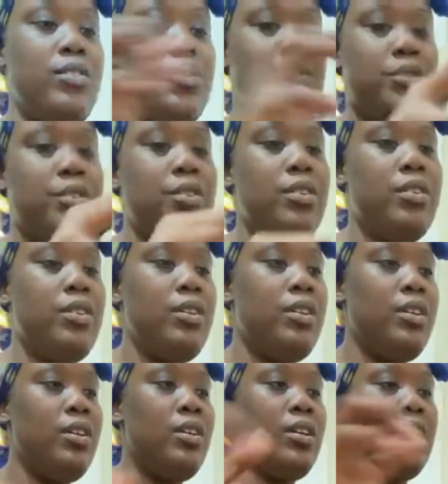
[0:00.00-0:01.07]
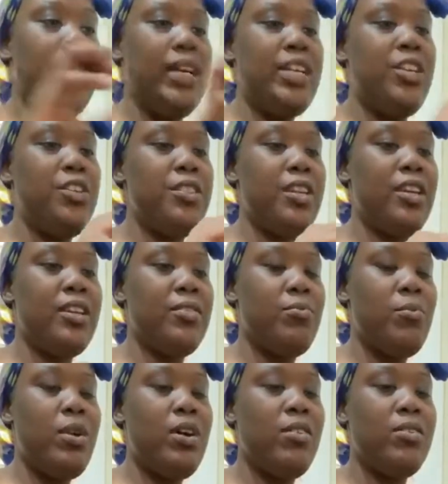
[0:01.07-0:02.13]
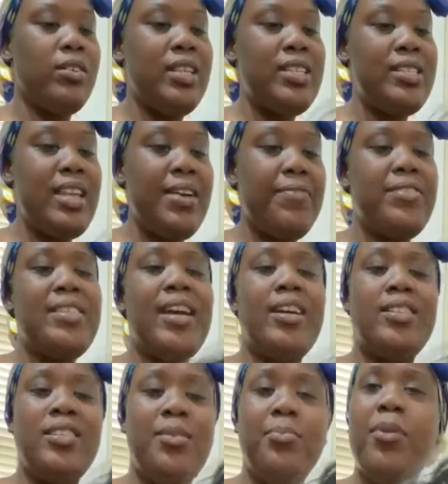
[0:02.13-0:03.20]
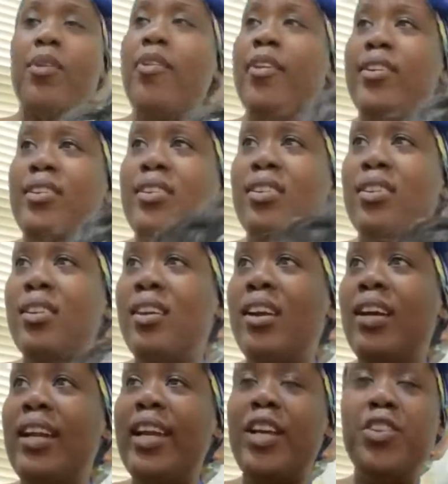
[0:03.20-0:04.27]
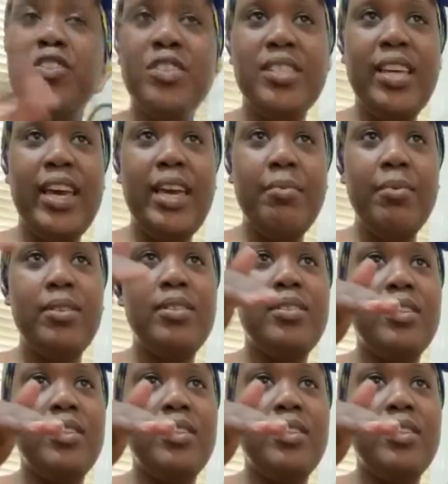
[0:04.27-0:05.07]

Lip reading: true. And you think, wow, this life is actually borrowed. Like, you just came into